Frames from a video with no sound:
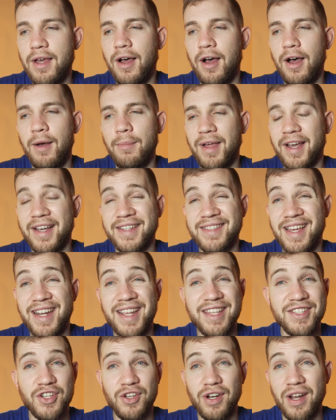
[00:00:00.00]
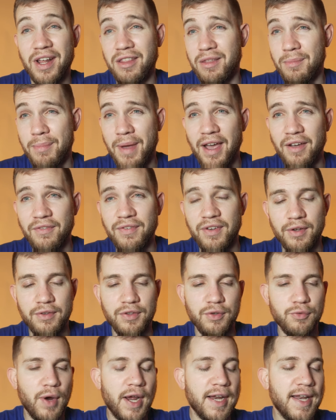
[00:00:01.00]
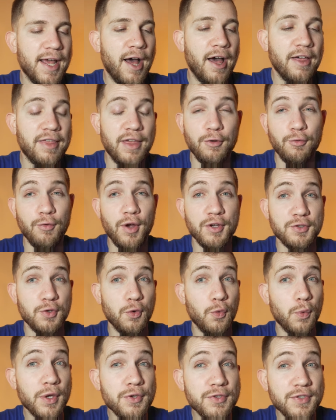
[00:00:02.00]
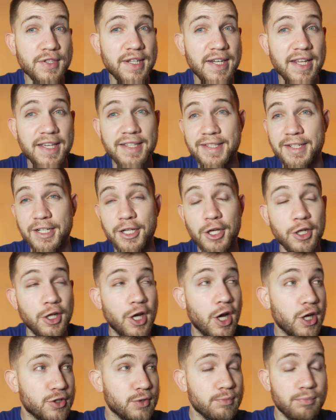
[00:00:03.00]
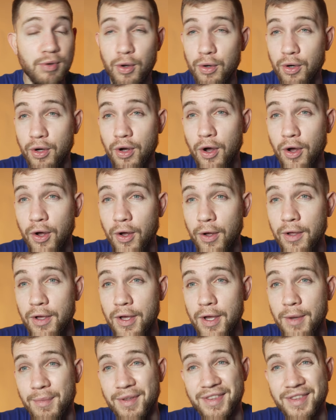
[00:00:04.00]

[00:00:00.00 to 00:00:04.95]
Um, like I said, he's good out of the backfield, and right now I think Russell Wilson is in concussion protocol,